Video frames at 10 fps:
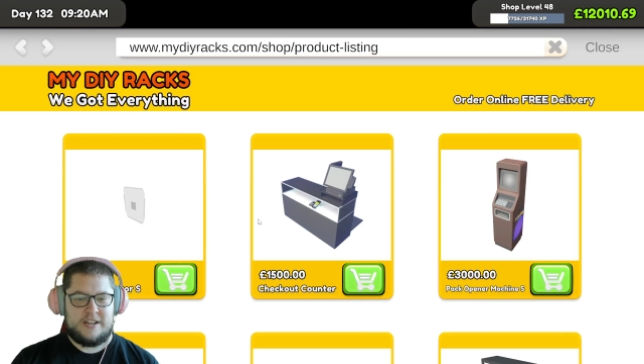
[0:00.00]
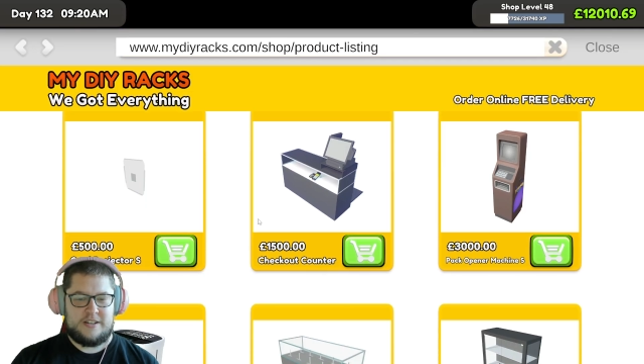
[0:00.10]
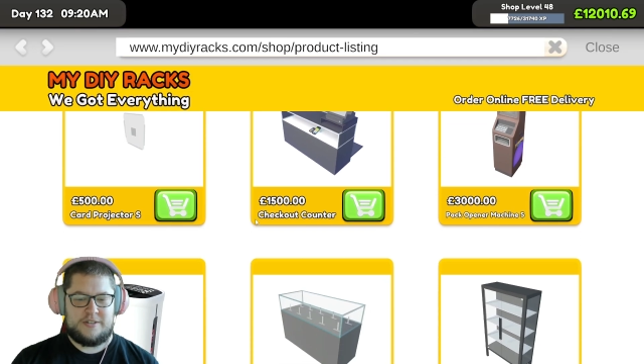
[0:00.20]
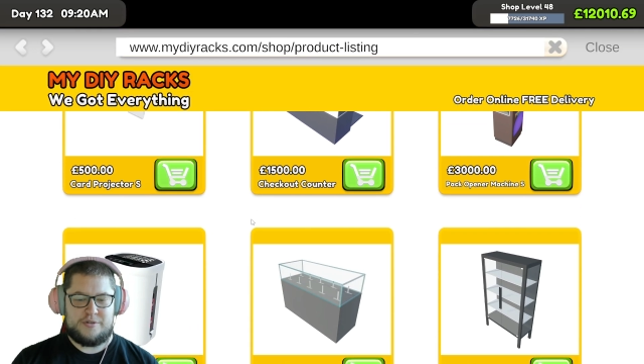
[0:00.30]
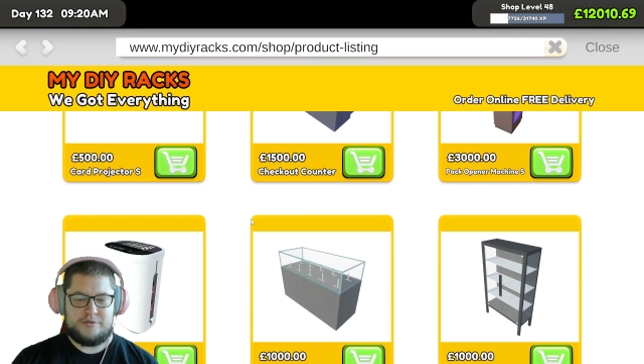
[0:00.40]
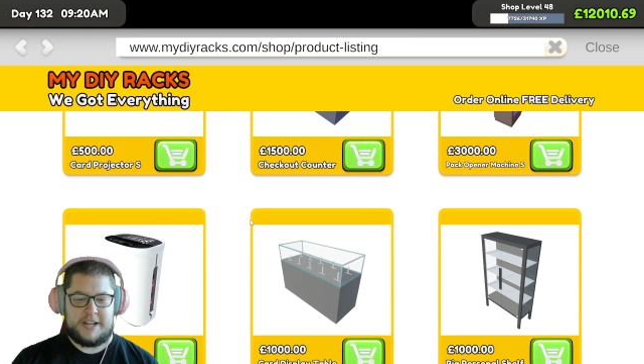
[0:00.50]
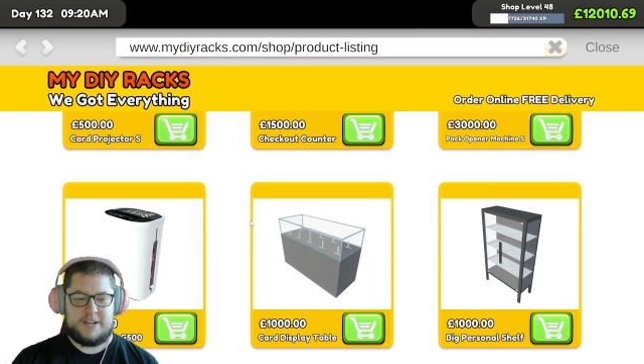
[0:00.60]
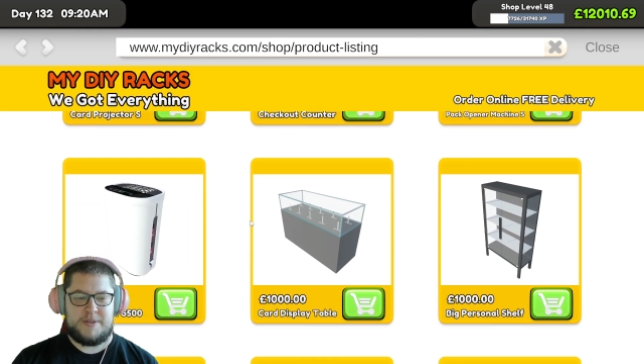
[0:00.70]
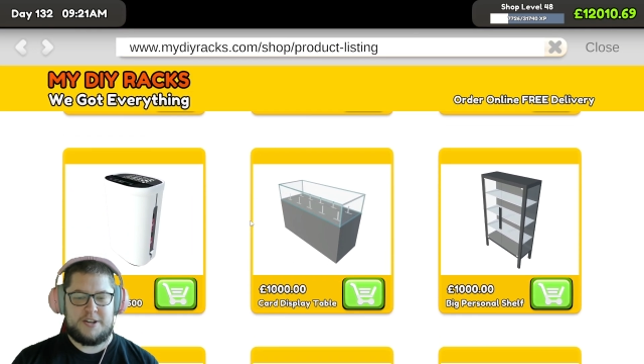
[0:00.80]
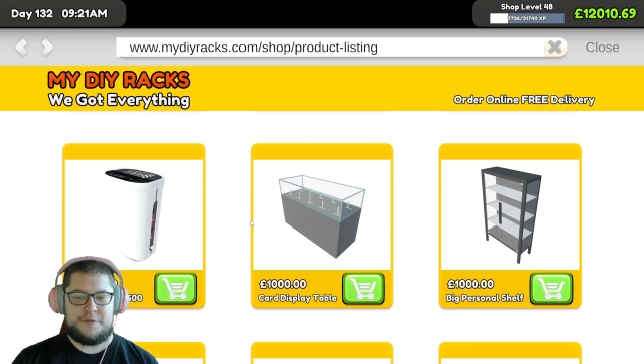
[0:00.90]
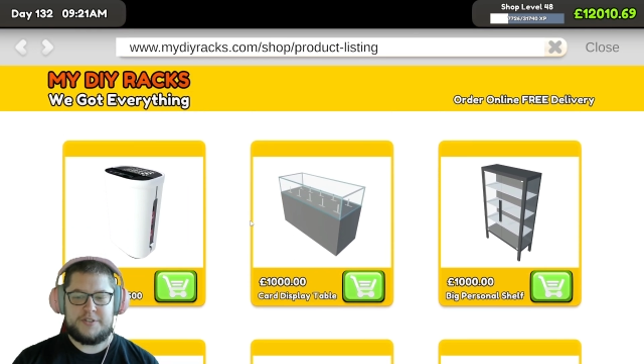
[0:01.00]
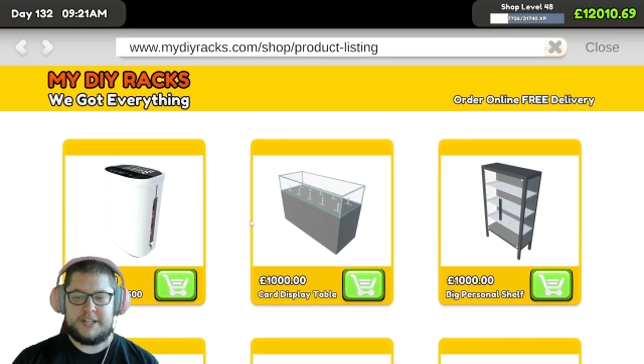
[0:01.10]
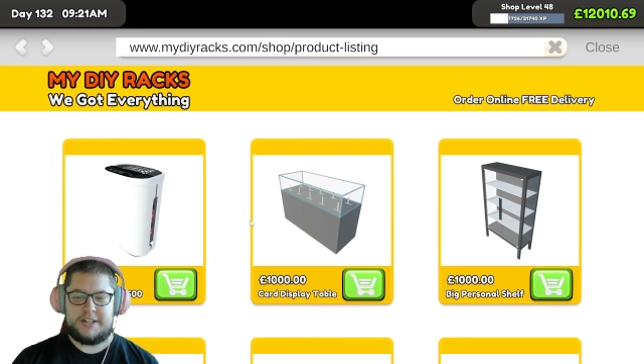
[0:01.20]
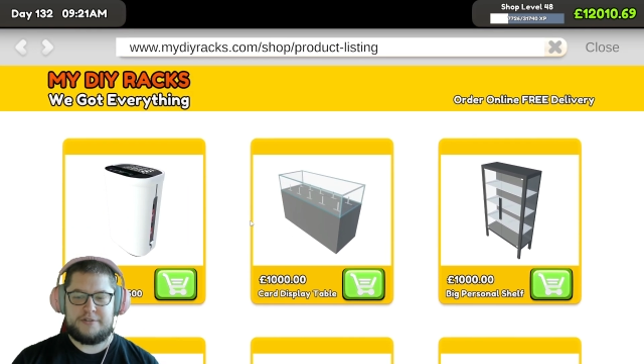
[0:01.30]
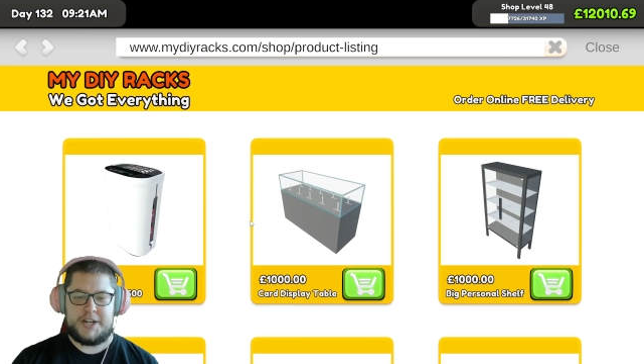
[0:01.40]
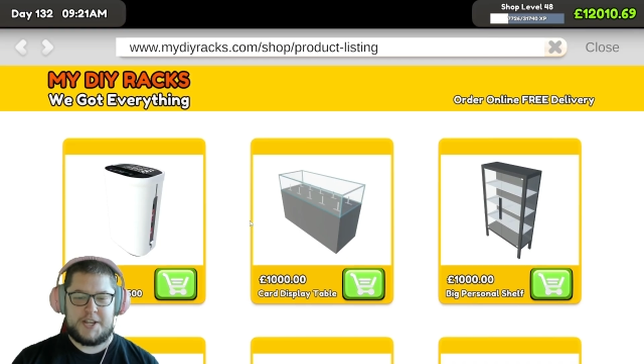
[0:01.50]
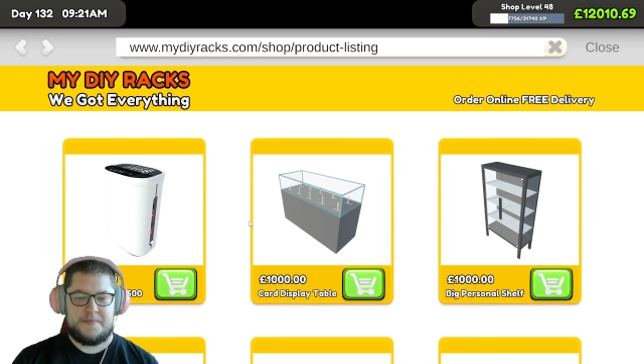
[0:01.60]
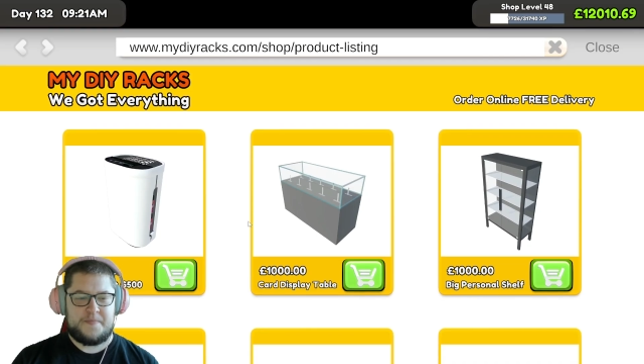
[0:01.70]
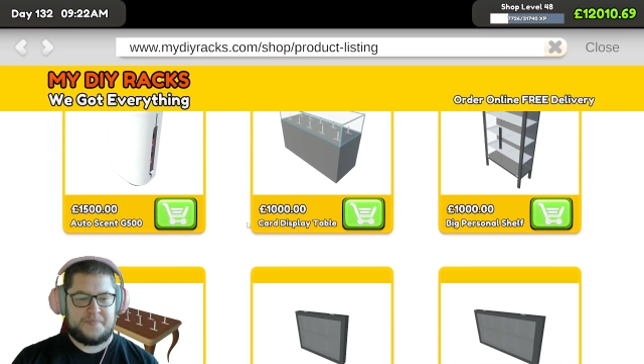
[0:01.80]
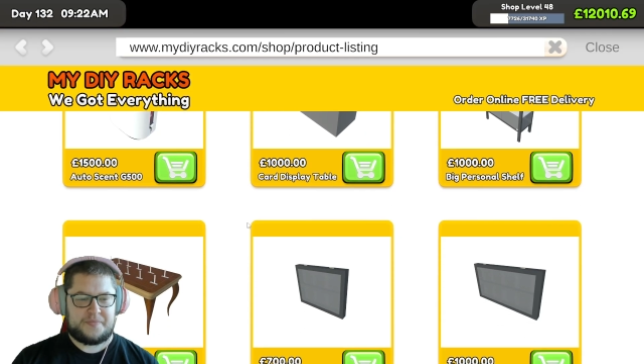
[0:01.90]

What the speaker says: cool. That could be good for decorating.